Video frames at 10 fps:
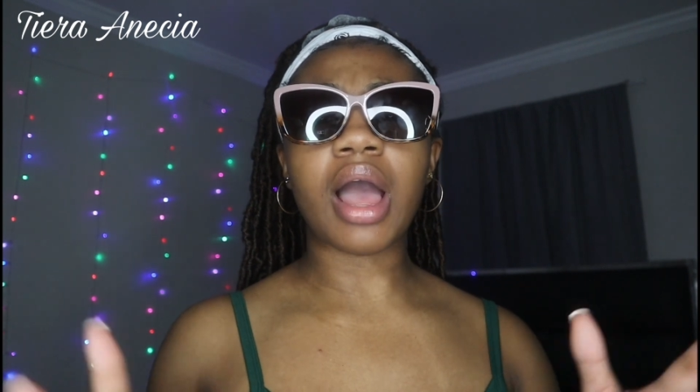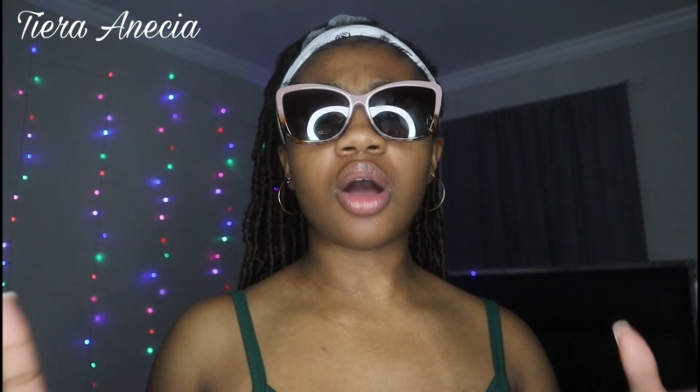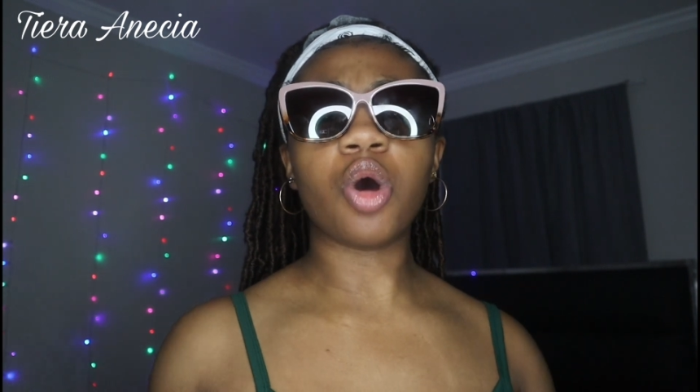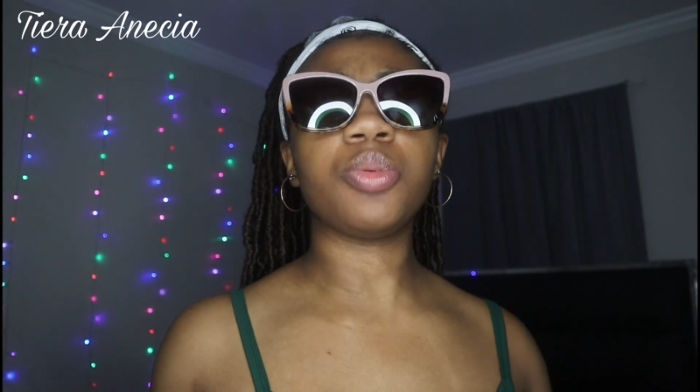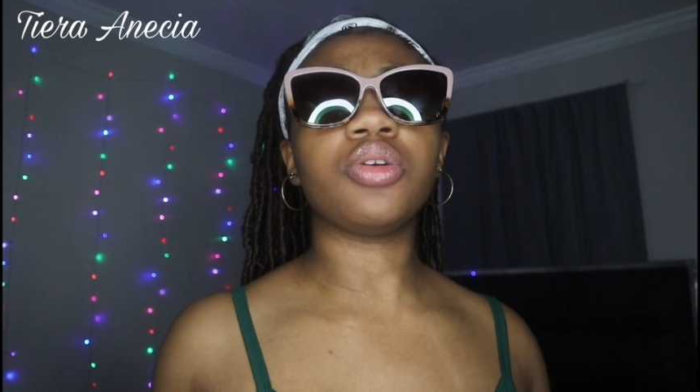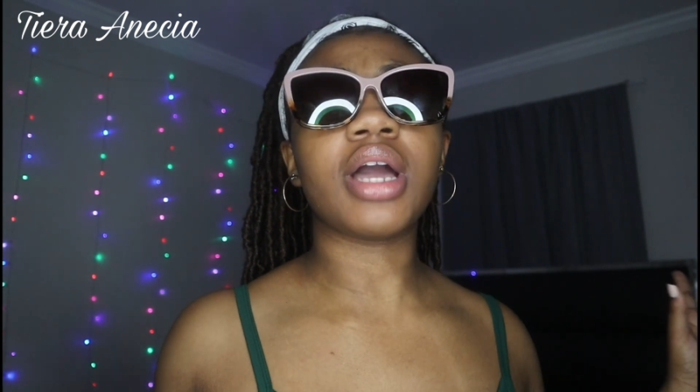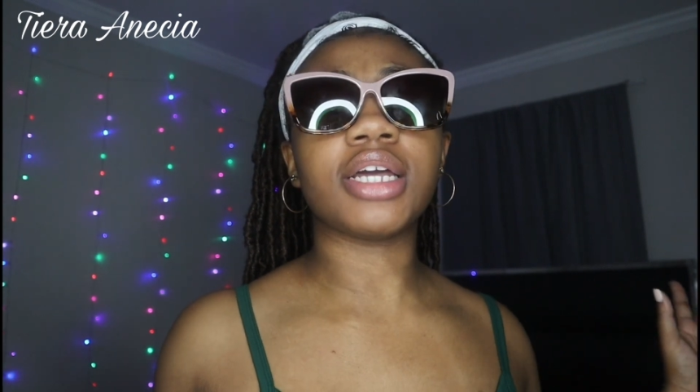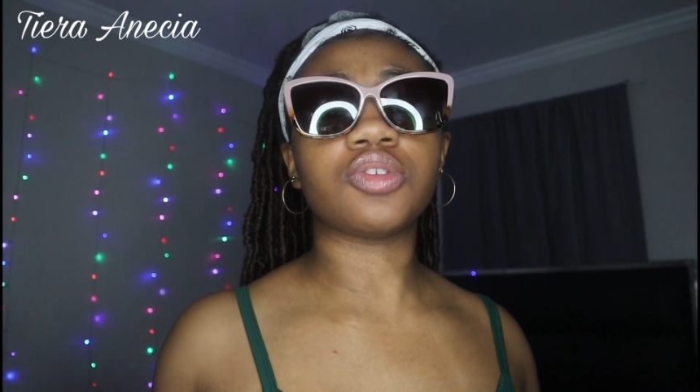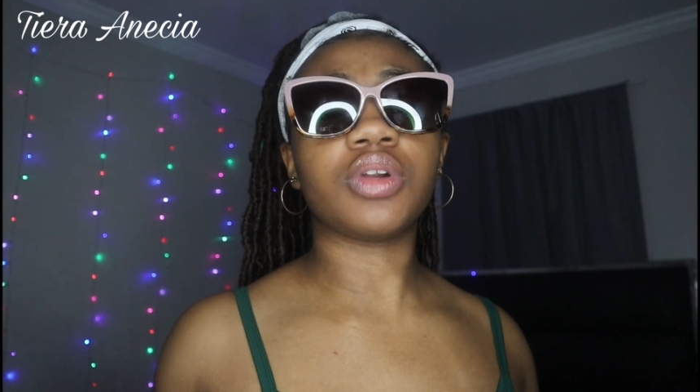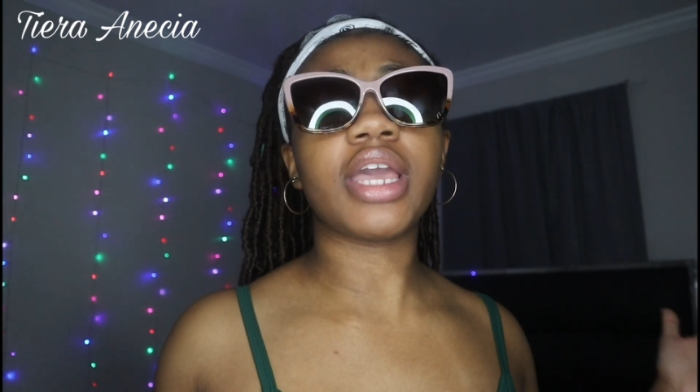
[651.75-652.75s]
I hope you
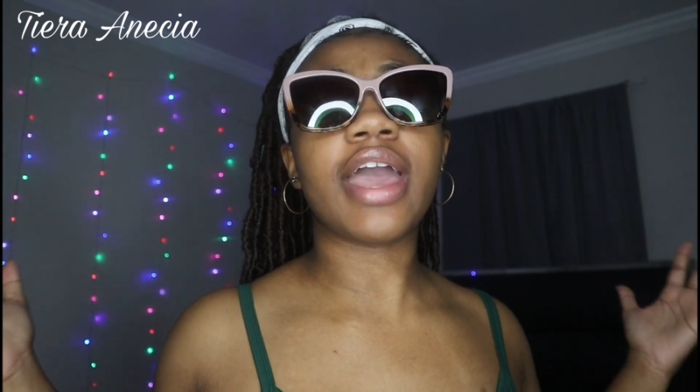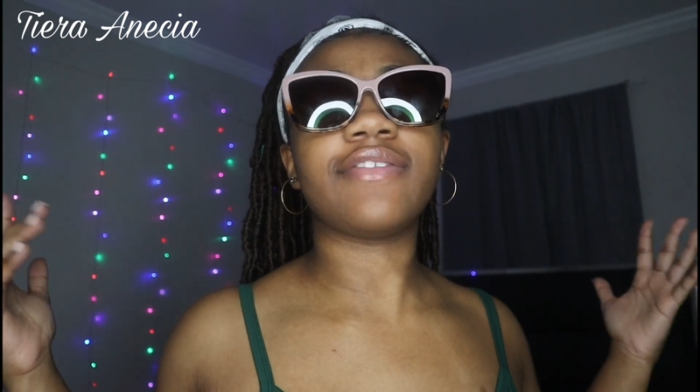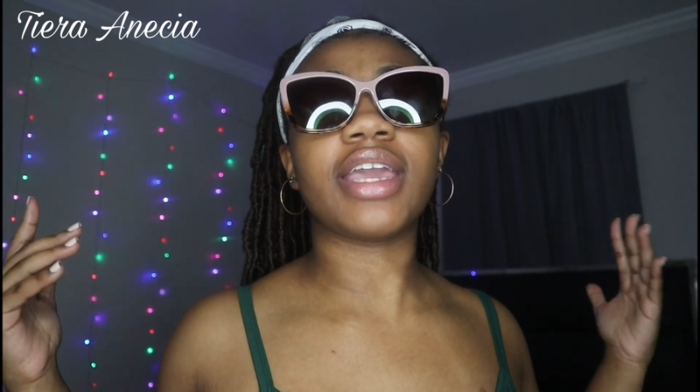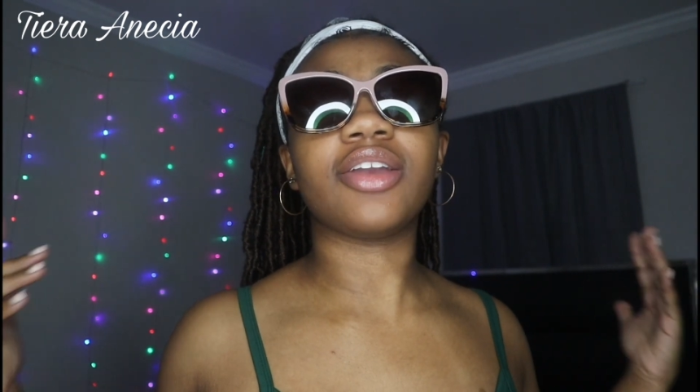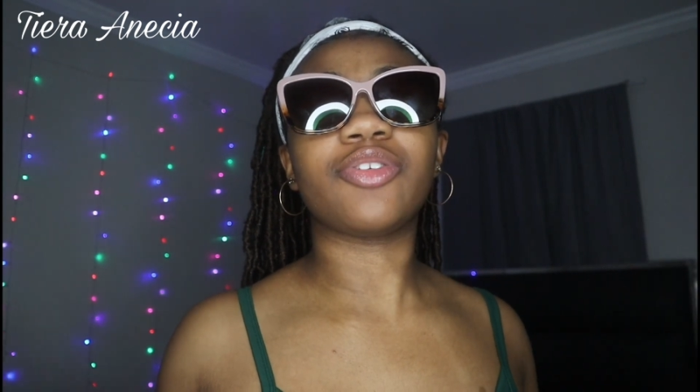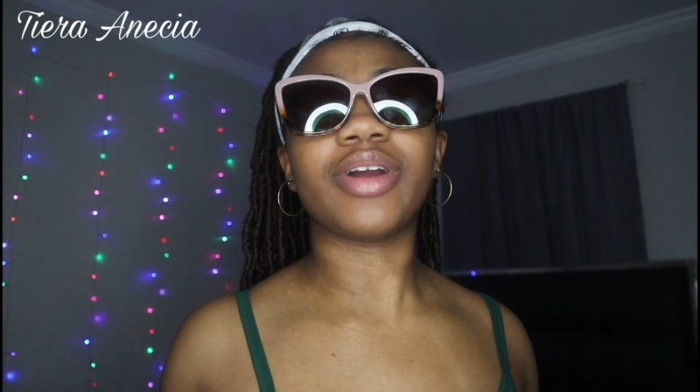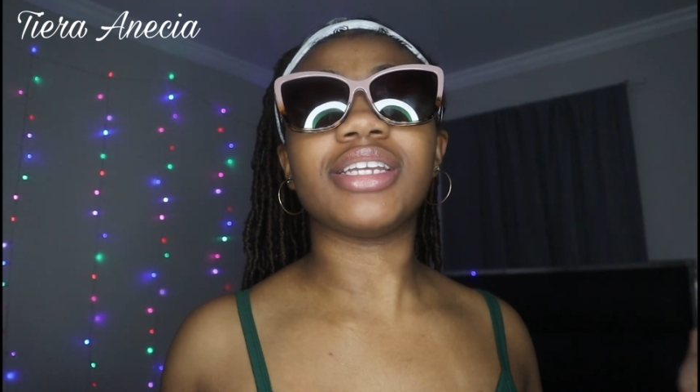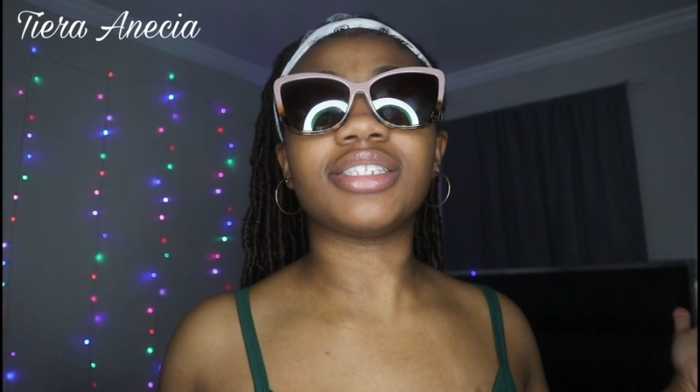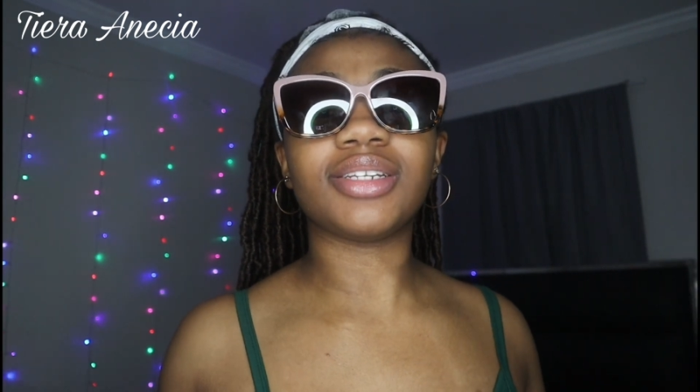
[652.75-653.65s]
guys really have a great